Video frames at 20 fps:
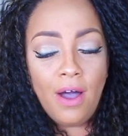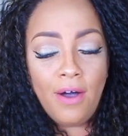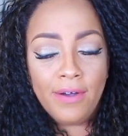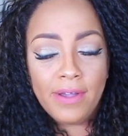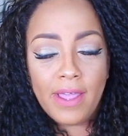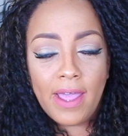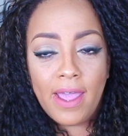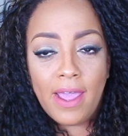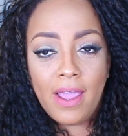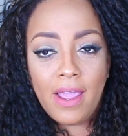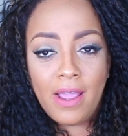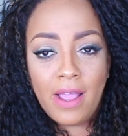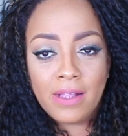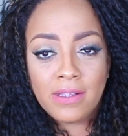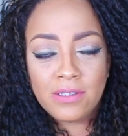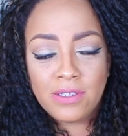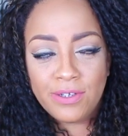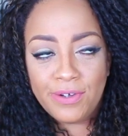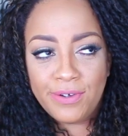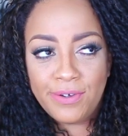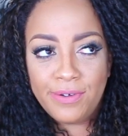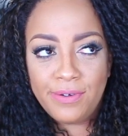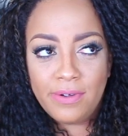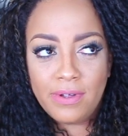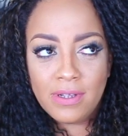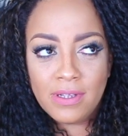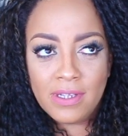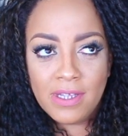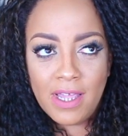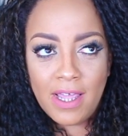Okay,
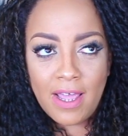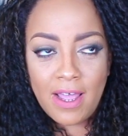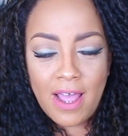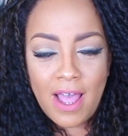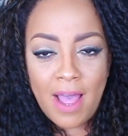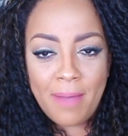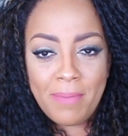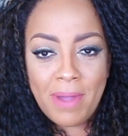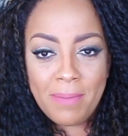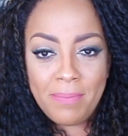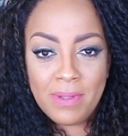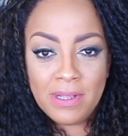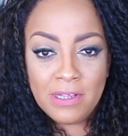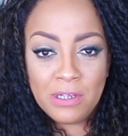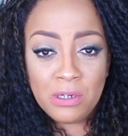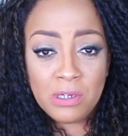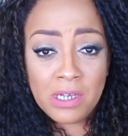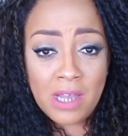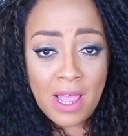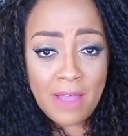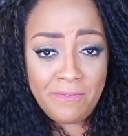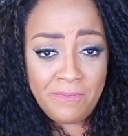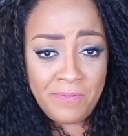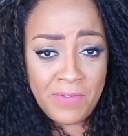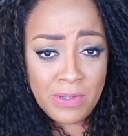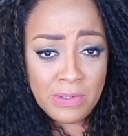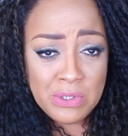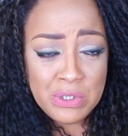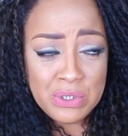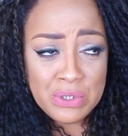so yeah, I might be a little not
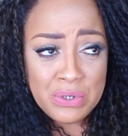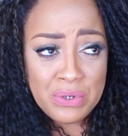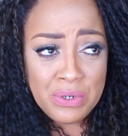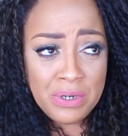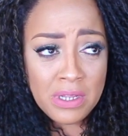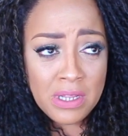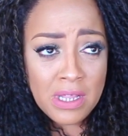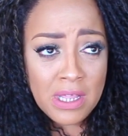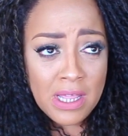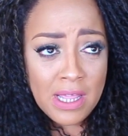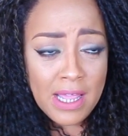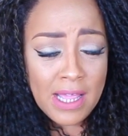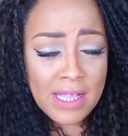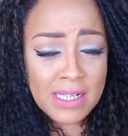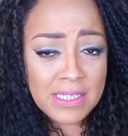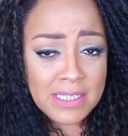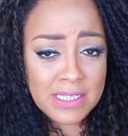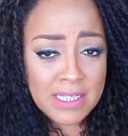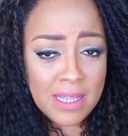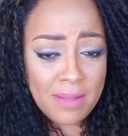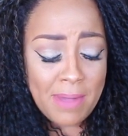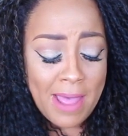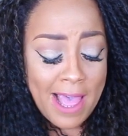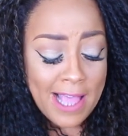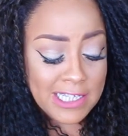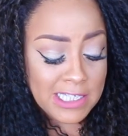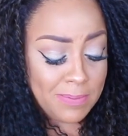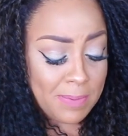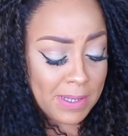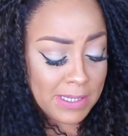filtered in some
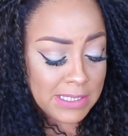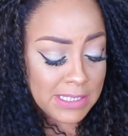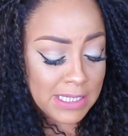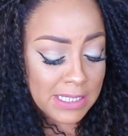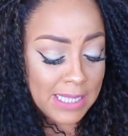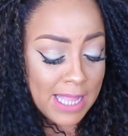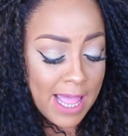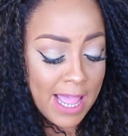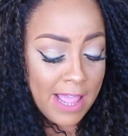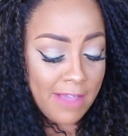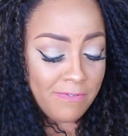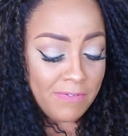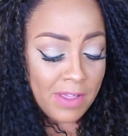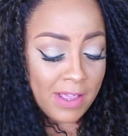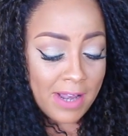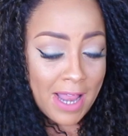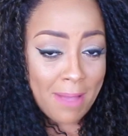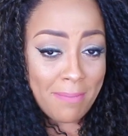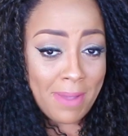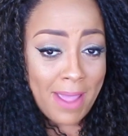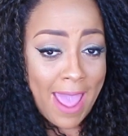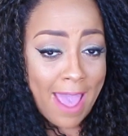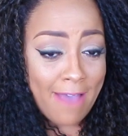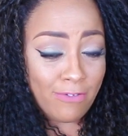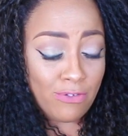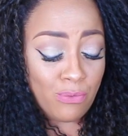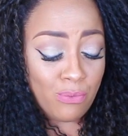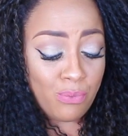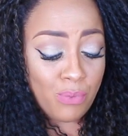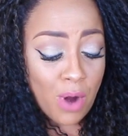aspects in life and I might
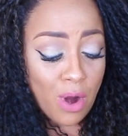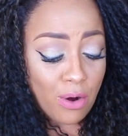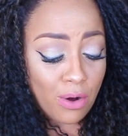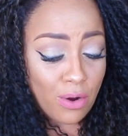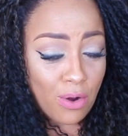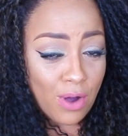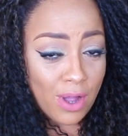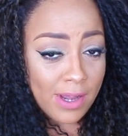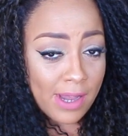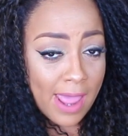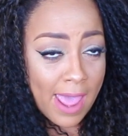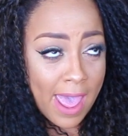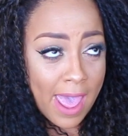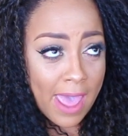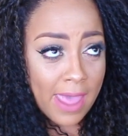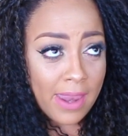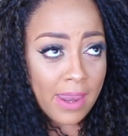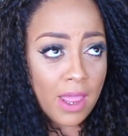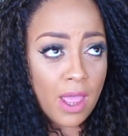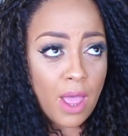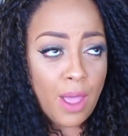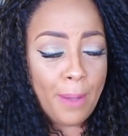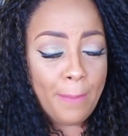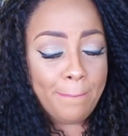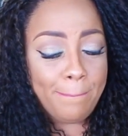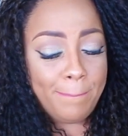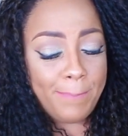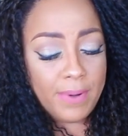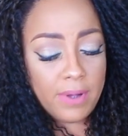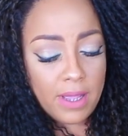have to work on that.
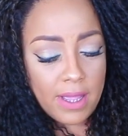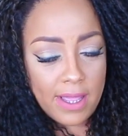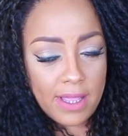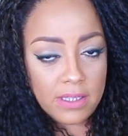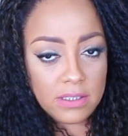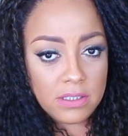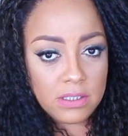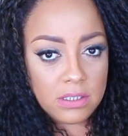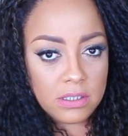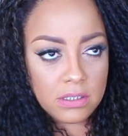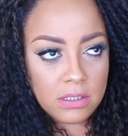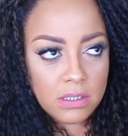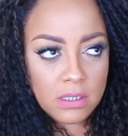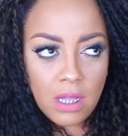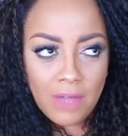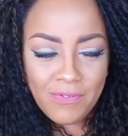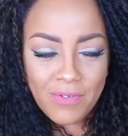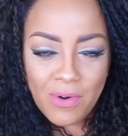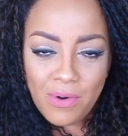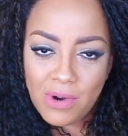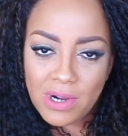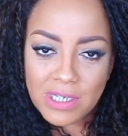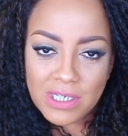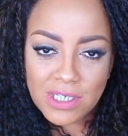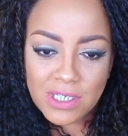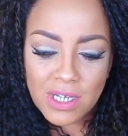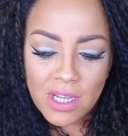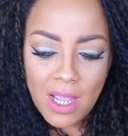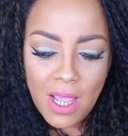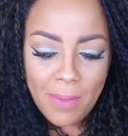But of
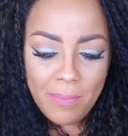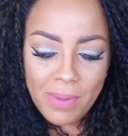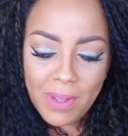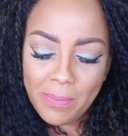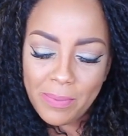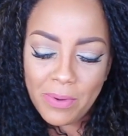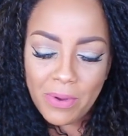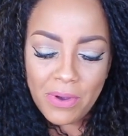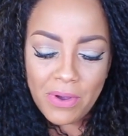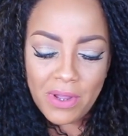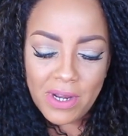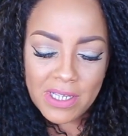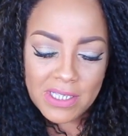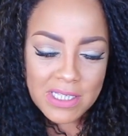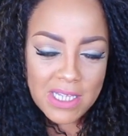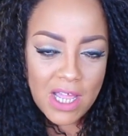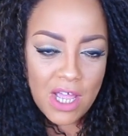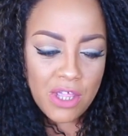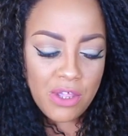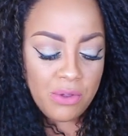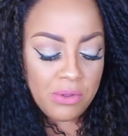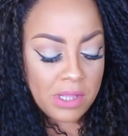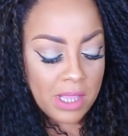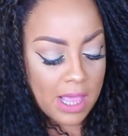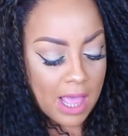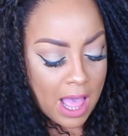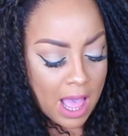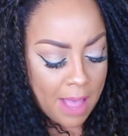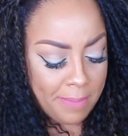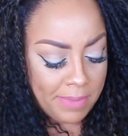course, people are going to tell you
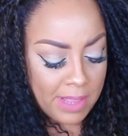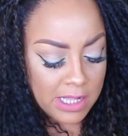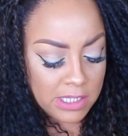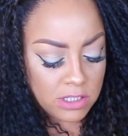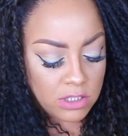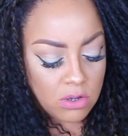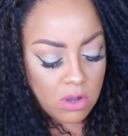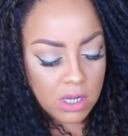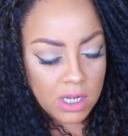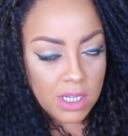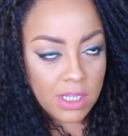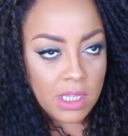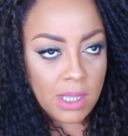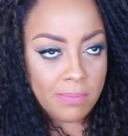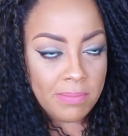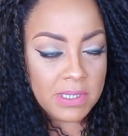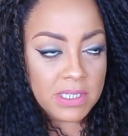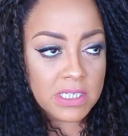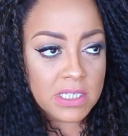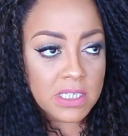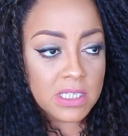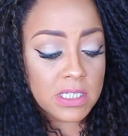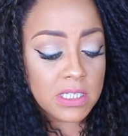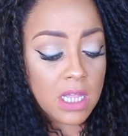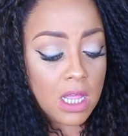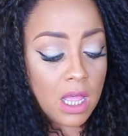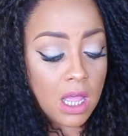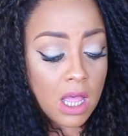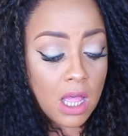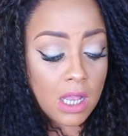that I'm not talking your business.
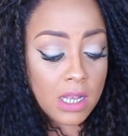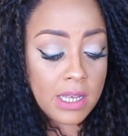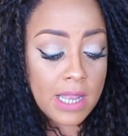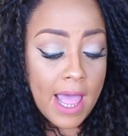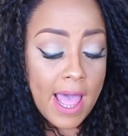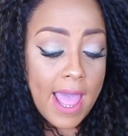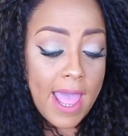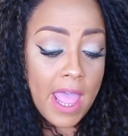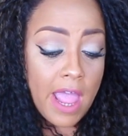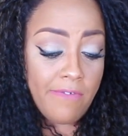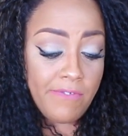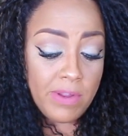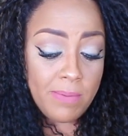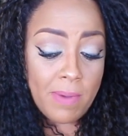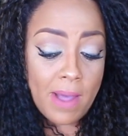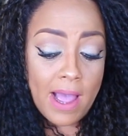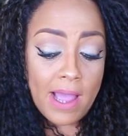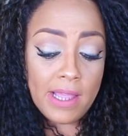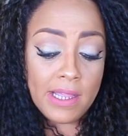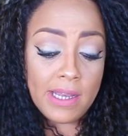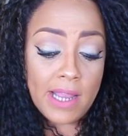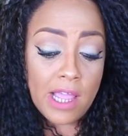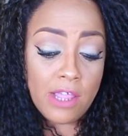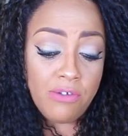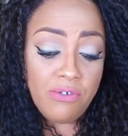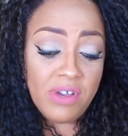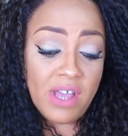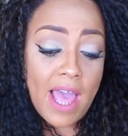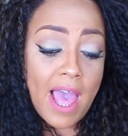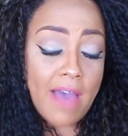Not everybody. Now,
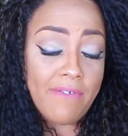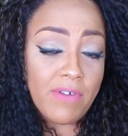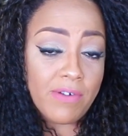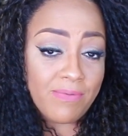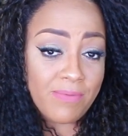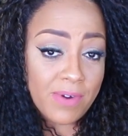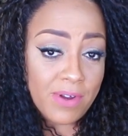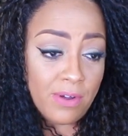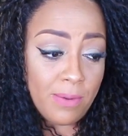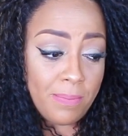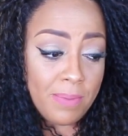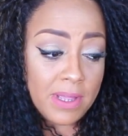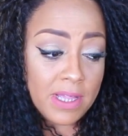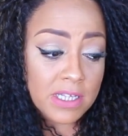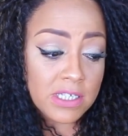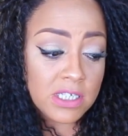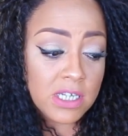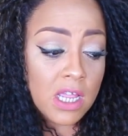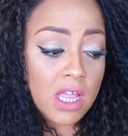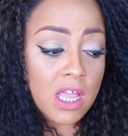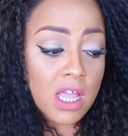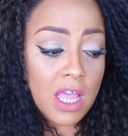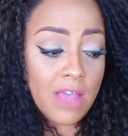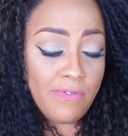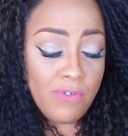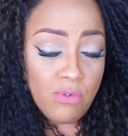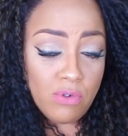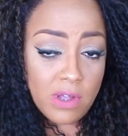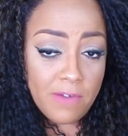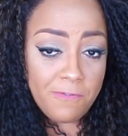you can have a real bitch.
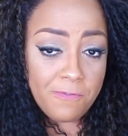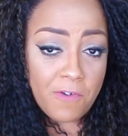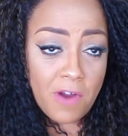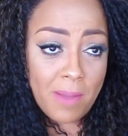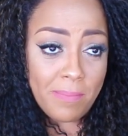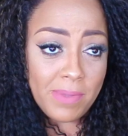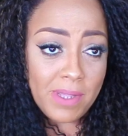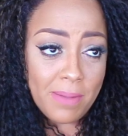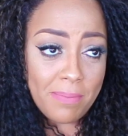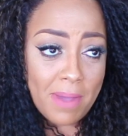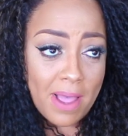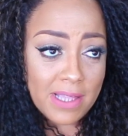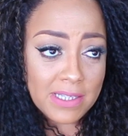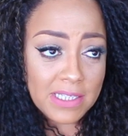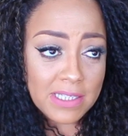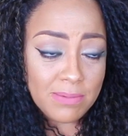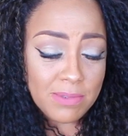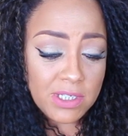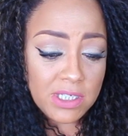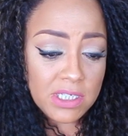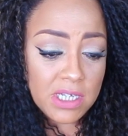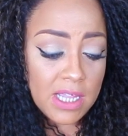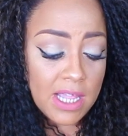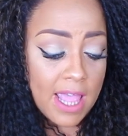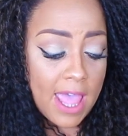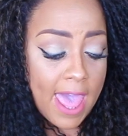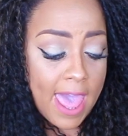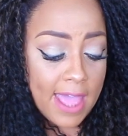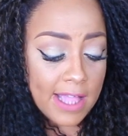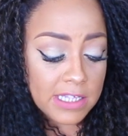If you confront me about some
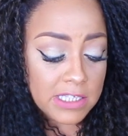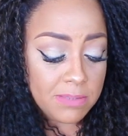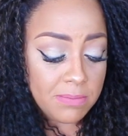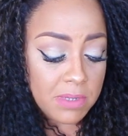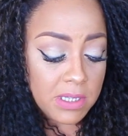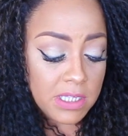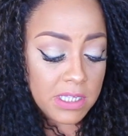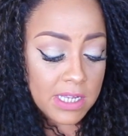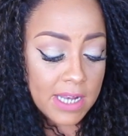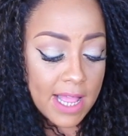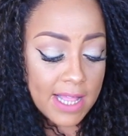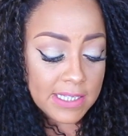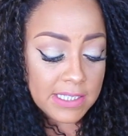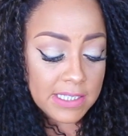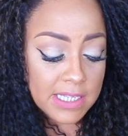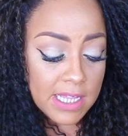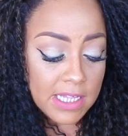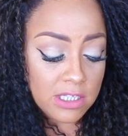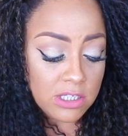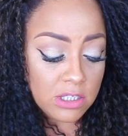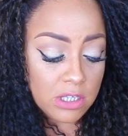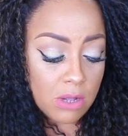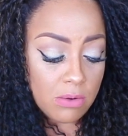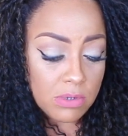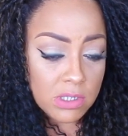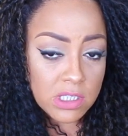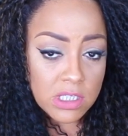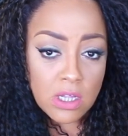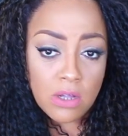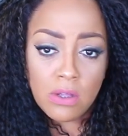shit, ask me, did I say
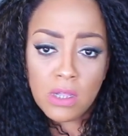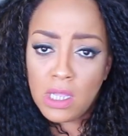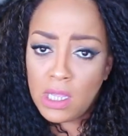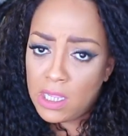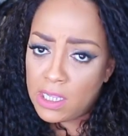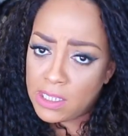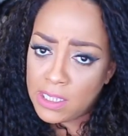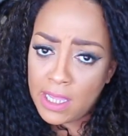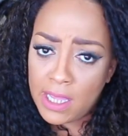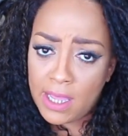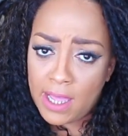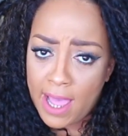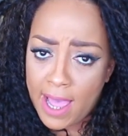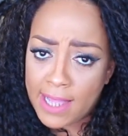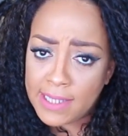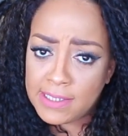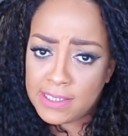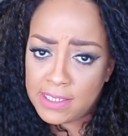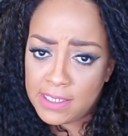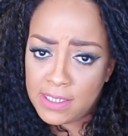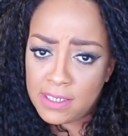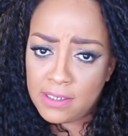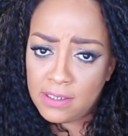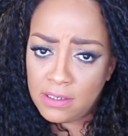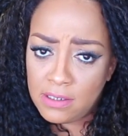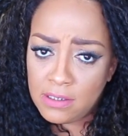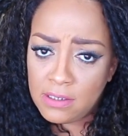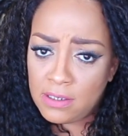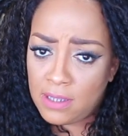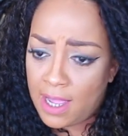so and so? Yeah, I
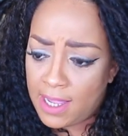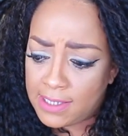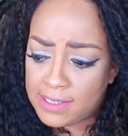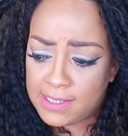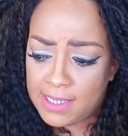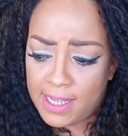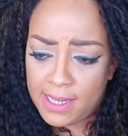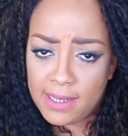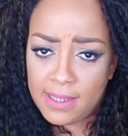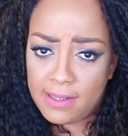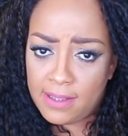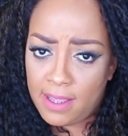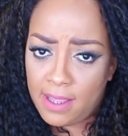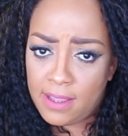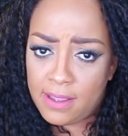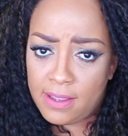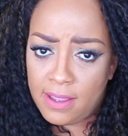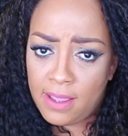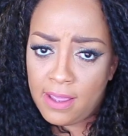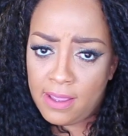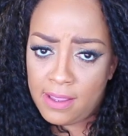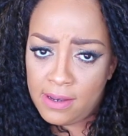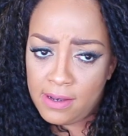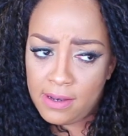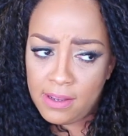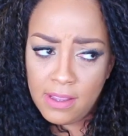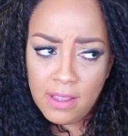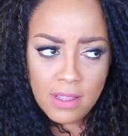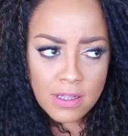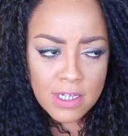did. I said it. Yeah.
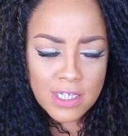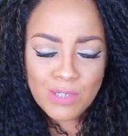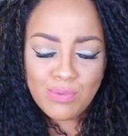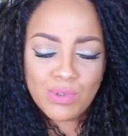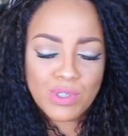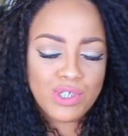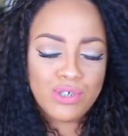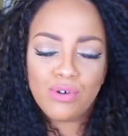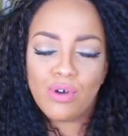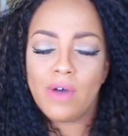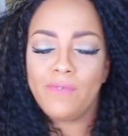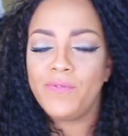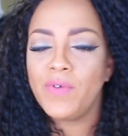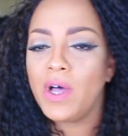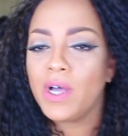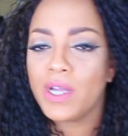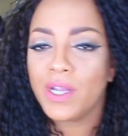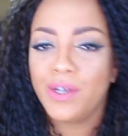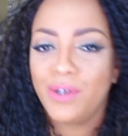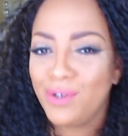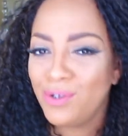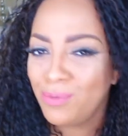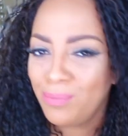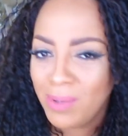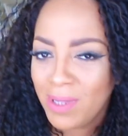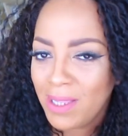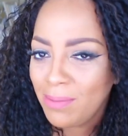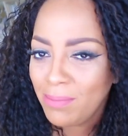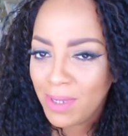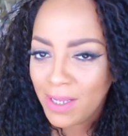And Cause what you gonna fucking do?
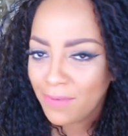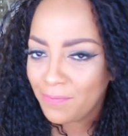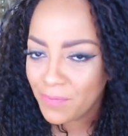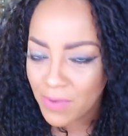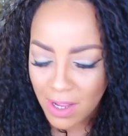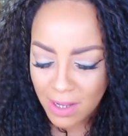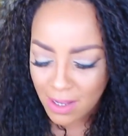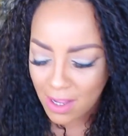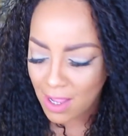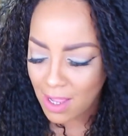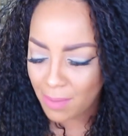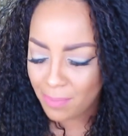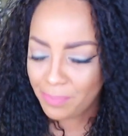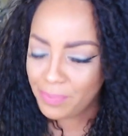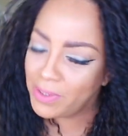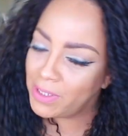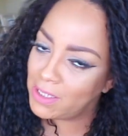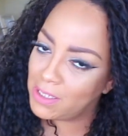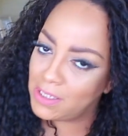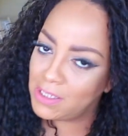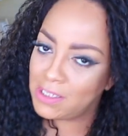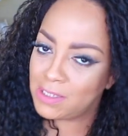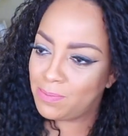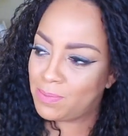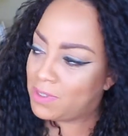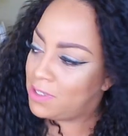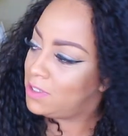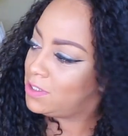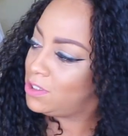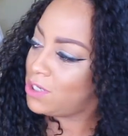Beat me the fuck up? Please,
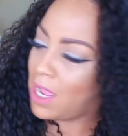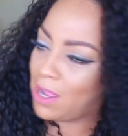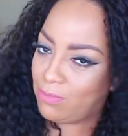bitch.